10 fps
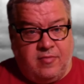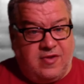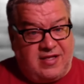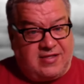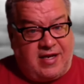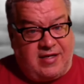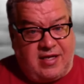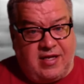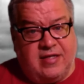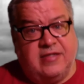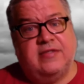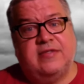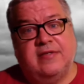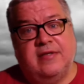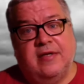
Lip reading: these ideas,